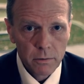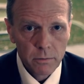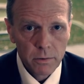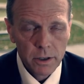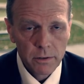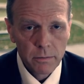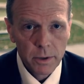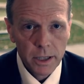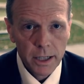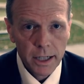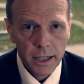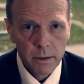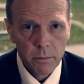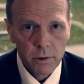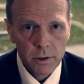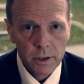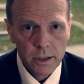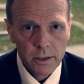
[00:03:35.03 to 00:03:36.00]
we've been
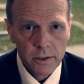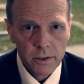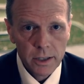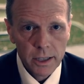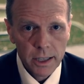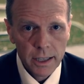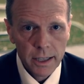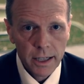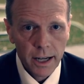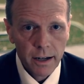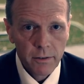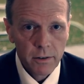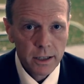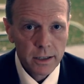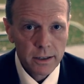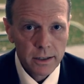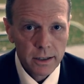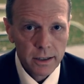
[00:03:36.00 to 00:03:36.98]
able to see
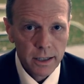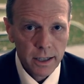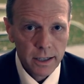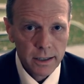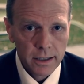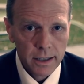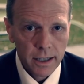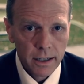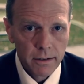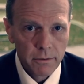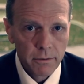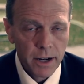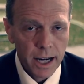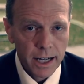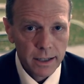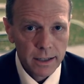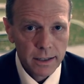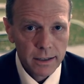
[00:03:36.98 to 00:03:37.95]
evidence that, in
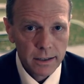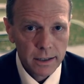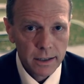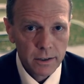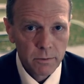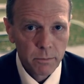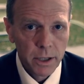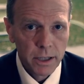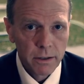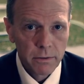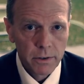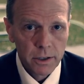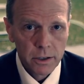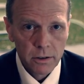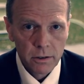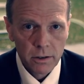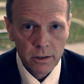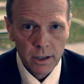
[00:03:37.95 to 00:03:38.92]
fact, this is
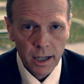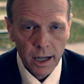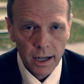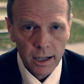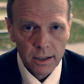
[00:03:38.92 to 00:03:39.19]
beneficial